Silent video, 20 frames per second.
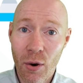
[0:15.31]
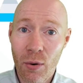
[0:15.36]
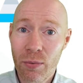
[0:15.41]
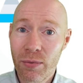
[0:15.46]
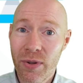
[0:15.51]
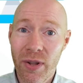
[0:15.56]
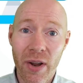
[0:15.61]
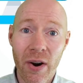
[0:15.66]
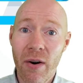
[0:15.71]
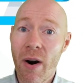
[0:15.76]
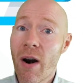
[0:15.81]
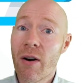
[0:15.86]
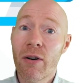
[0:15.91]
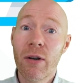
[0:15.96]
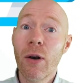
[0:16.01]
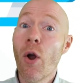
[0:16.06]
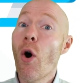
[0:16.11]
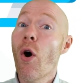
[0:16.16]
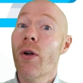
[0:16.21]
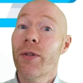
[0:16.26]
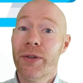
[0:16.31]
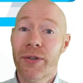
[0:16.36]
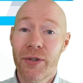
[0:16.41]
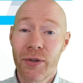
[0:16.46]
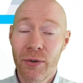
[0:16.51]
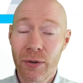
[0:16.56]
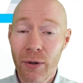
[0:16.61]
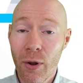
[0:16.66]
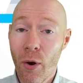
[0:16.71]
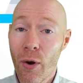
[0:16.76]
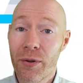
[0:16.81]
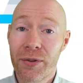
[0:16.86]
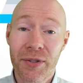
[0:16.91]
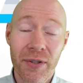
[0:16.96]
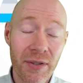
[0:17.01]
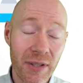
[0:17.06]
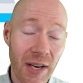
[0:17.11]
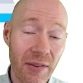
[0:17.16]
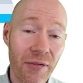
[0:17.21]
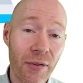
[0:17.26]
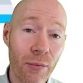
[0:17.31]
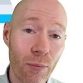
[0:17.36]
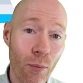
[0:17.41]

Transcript: there are lots and lots of different